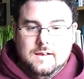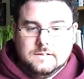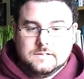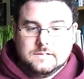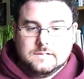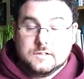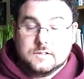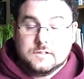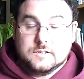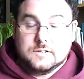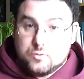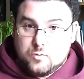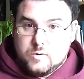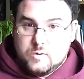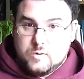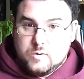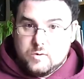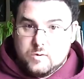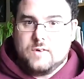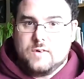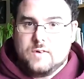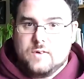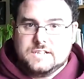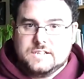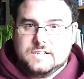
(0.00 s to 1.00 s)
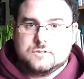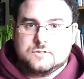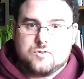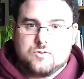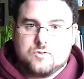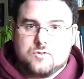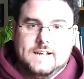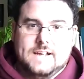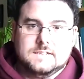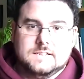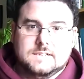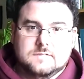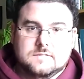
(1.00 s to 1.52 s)
the three great
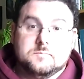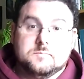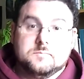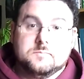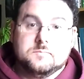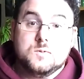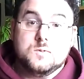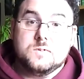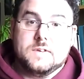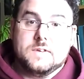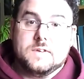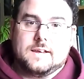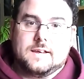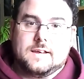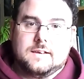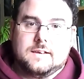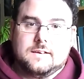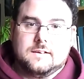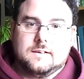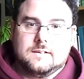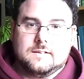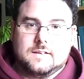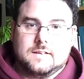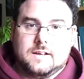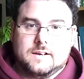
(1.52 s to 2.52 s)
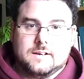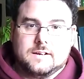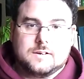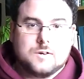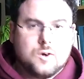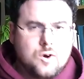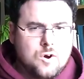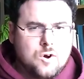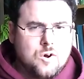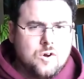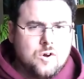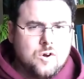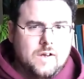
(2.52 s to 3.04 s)
strains of music that
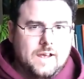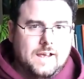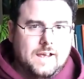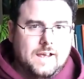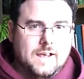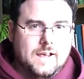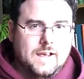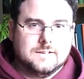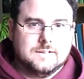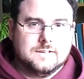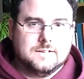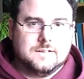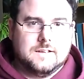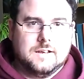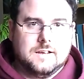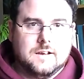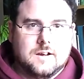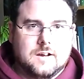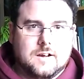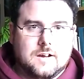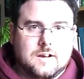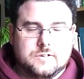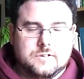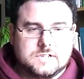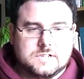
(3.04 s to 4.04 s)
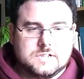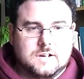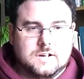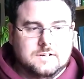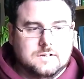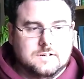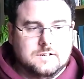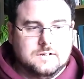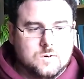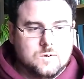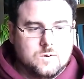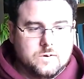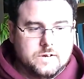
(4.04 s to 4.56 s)
occur in the Irish kind
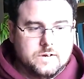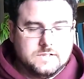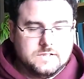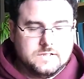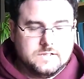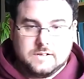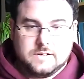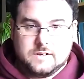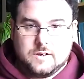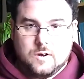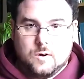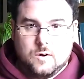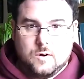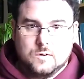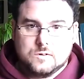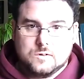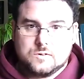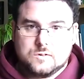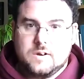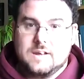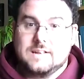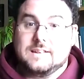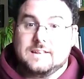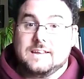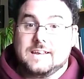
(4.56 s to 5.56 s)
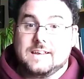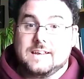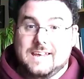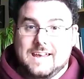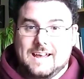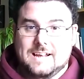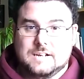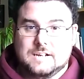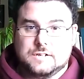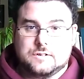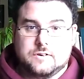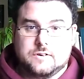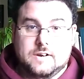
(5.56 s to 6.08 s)
of lore. It's the Galtre, the
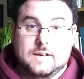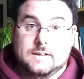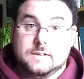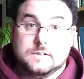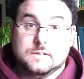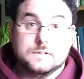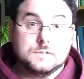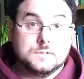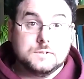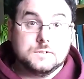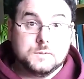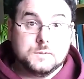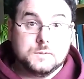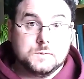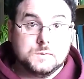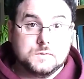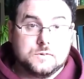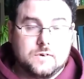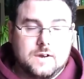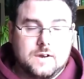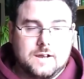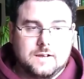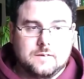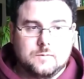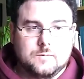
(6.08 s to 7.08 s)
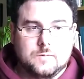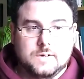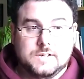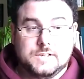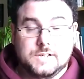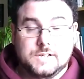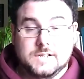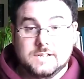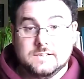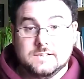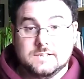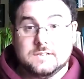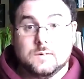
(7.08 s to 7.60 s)
Gyantre, and the Soontre, which
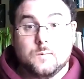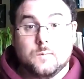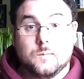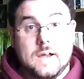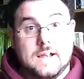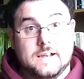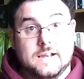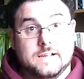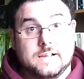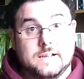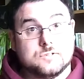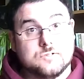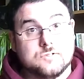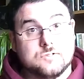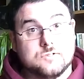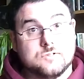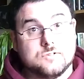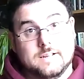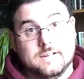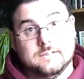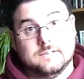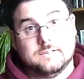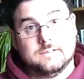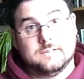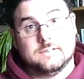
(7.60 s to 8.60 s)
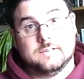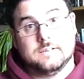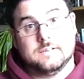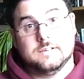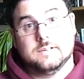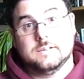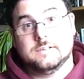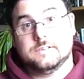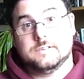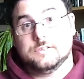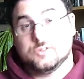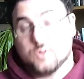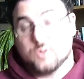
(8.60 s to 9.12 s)
is the wailing strain,
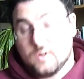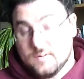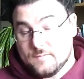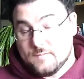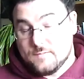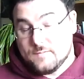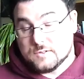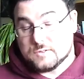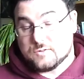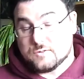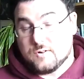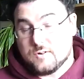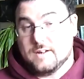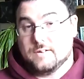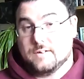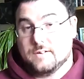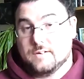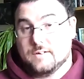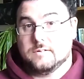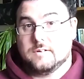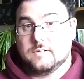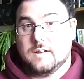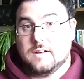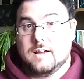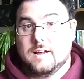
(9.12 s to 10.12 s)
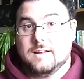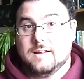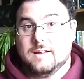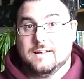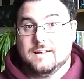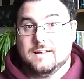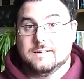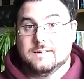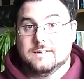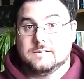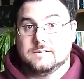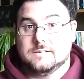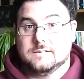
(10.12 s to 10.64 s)
the joyful strainer, and
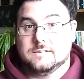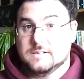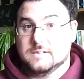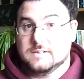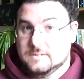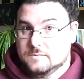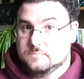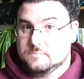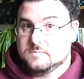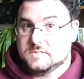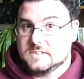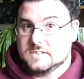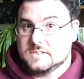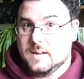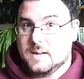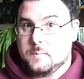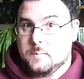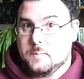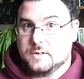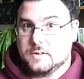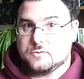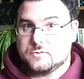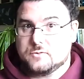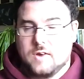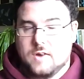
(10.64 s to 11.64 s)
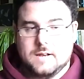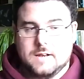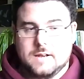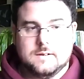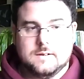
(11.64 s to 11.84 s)
then the sleeping strain.